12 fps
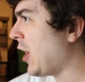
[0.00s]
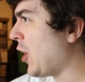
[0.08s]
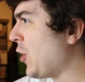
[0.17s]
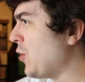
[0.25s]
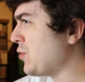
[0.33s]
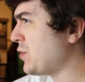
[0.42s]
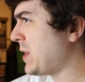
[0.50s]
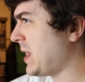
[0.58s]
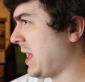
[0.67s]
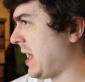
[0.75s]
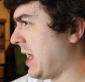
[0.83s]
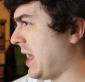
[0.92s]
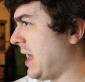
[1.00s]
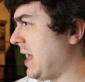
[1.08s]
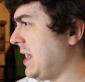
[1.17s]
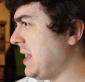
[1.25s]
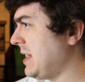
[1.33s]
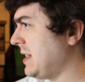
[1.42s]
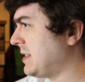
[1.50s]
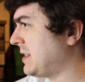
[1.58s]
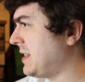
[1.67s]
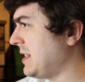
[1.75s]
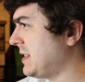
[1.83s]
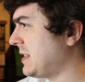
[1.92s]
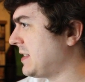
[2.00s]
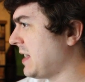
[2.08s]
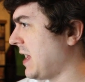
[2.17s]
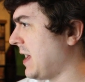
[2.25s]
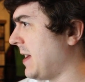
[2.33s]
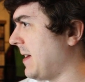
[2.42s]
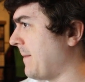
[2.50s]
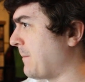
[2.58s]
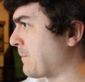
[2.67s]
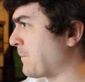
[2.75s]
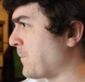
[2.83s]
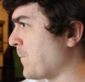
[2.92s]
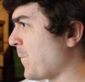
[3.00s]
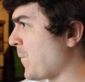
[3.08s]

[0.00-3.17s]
Okay, is this, um.